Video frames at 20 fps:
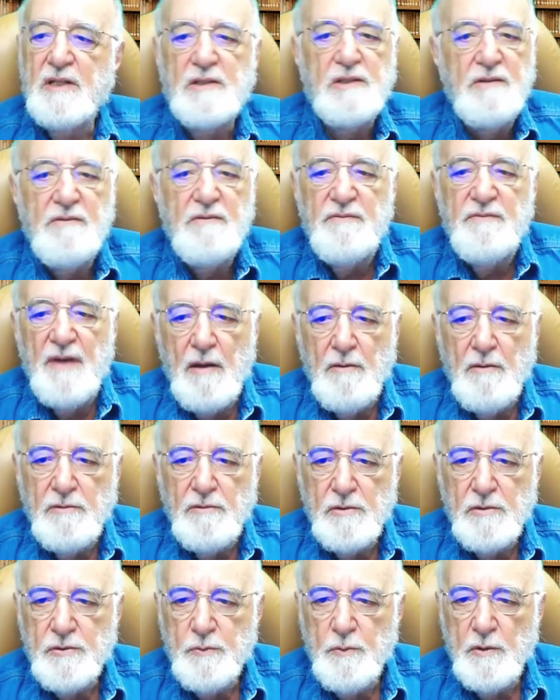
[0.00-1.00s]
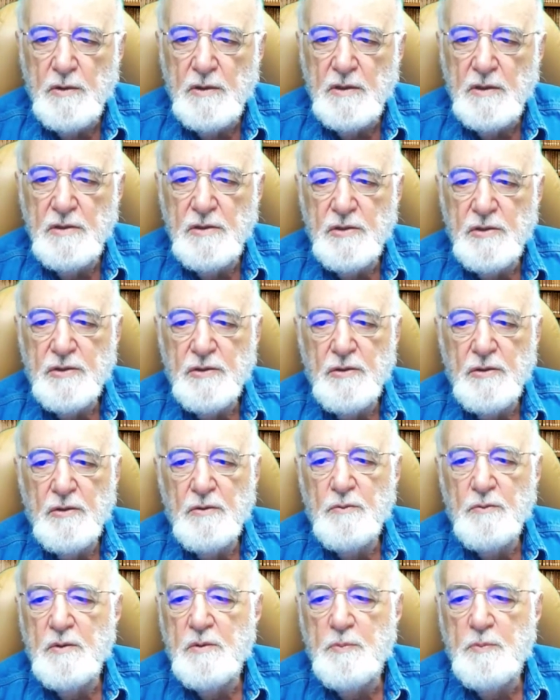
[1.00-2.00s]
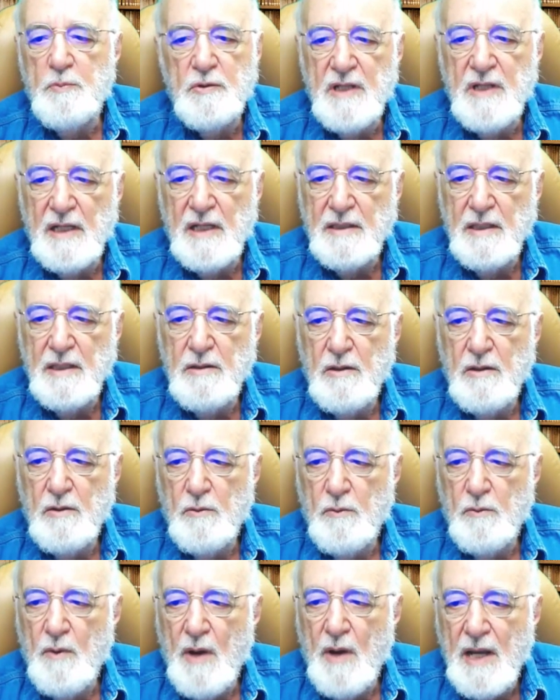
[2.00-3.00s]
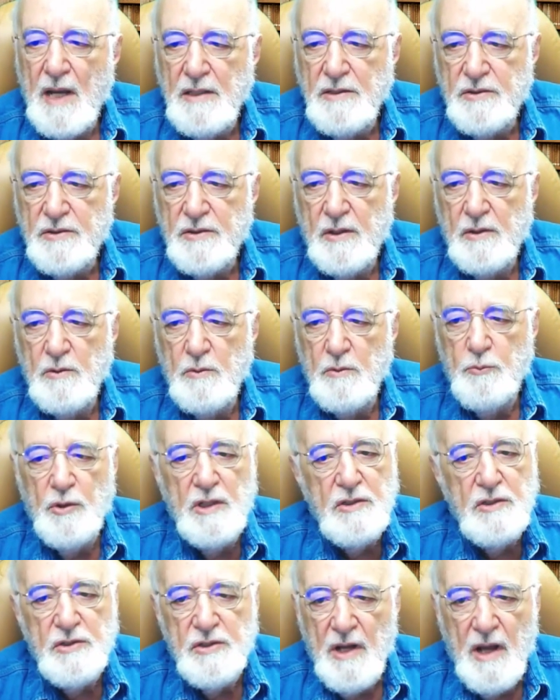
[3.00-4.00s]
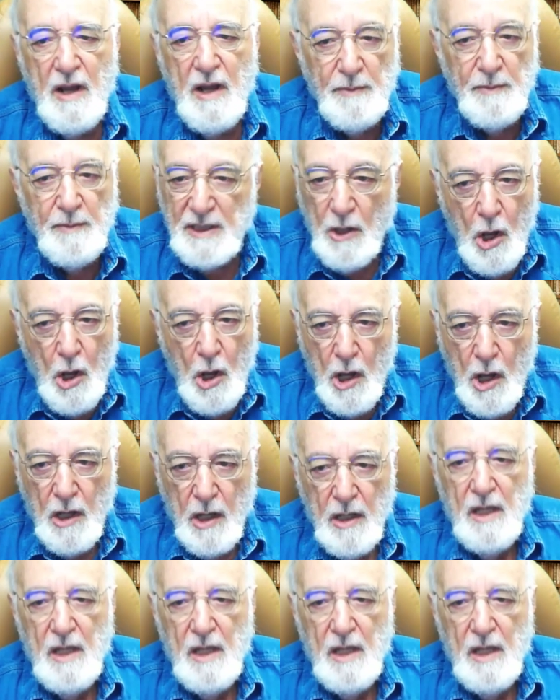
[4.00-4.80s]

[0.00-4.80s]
the founders were concerned with protecting their rights under British common law.